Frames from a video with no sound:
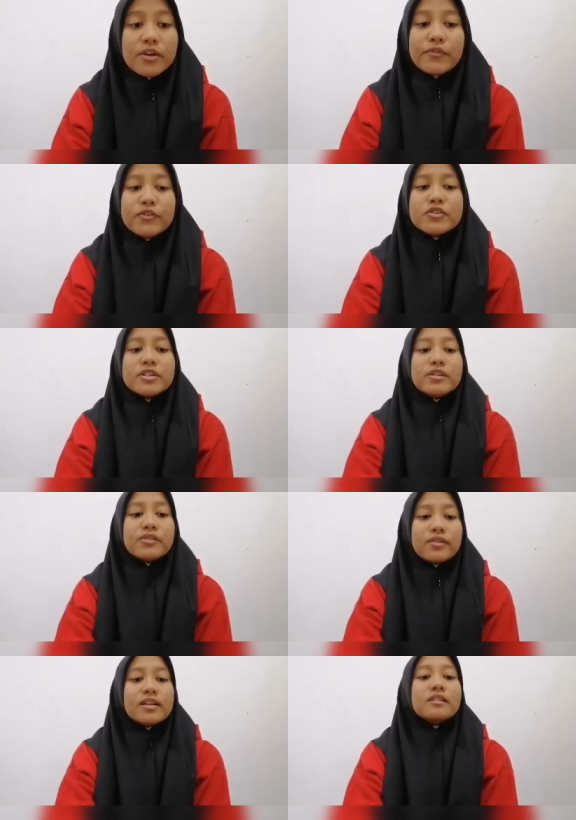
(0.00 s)
future
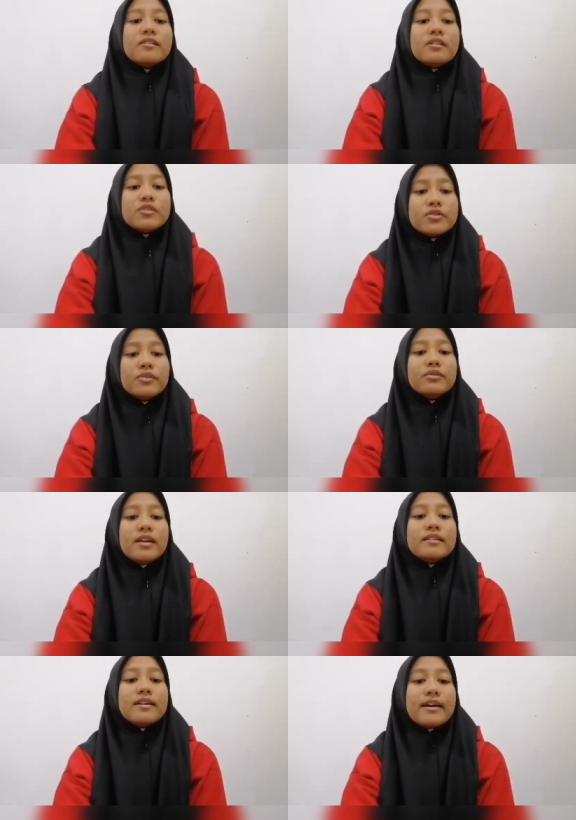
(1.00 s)
trends show
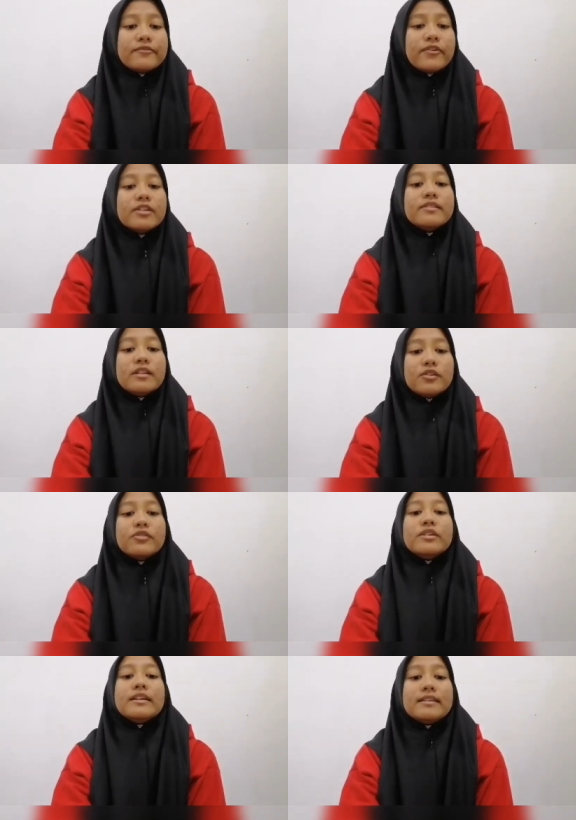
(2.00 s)
that the advanced
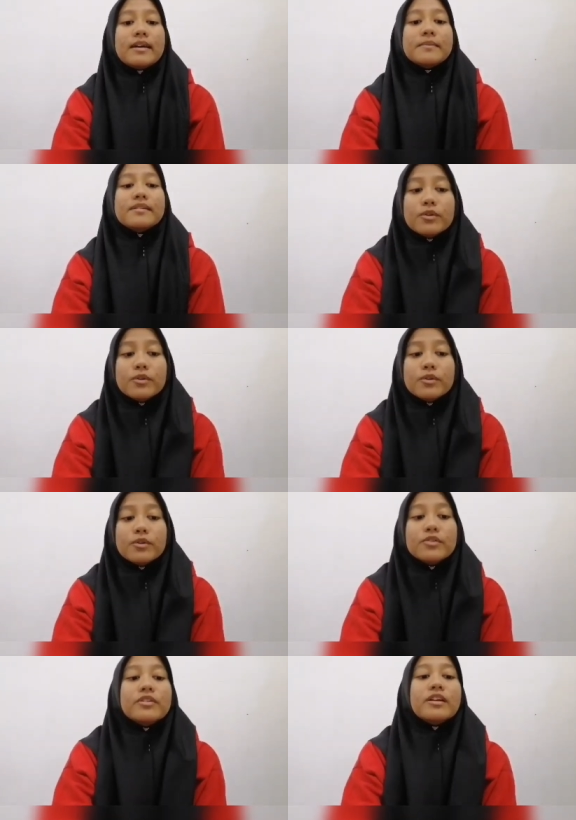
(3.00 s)
electronic type is the
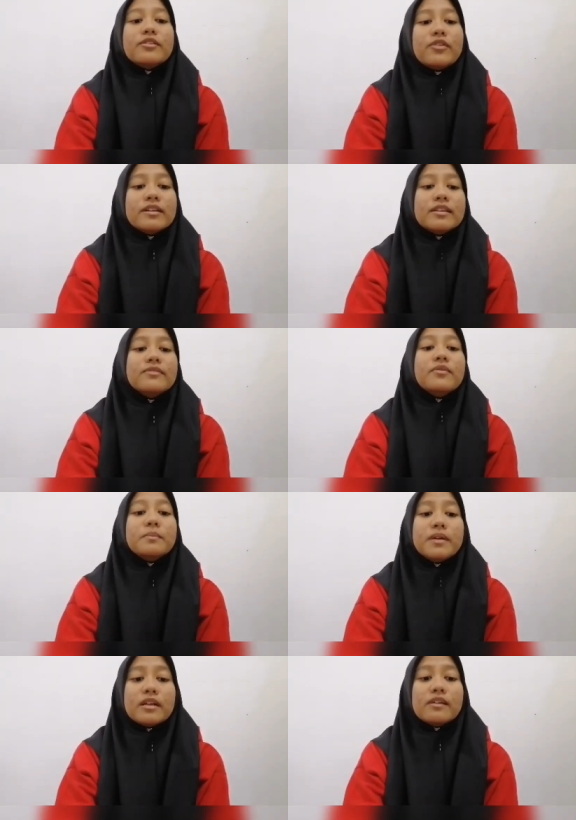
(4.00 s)
most attractive
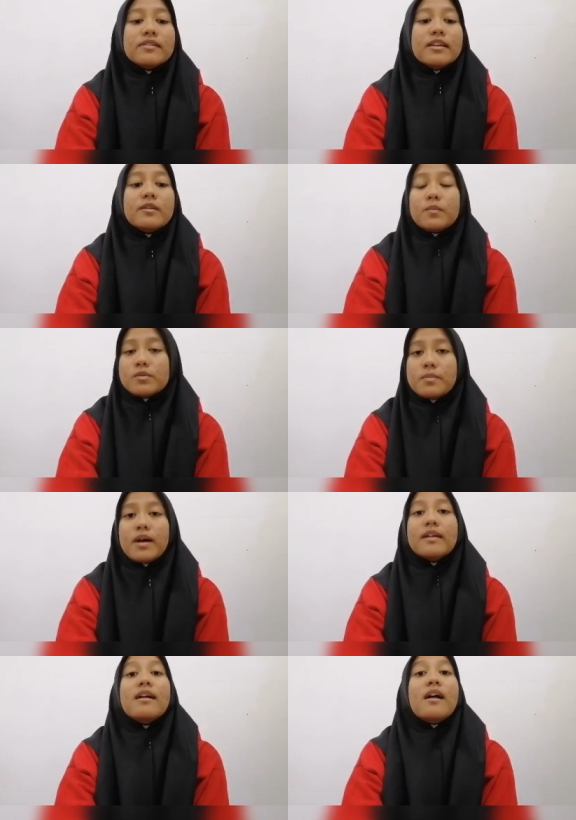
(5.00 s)
because it provides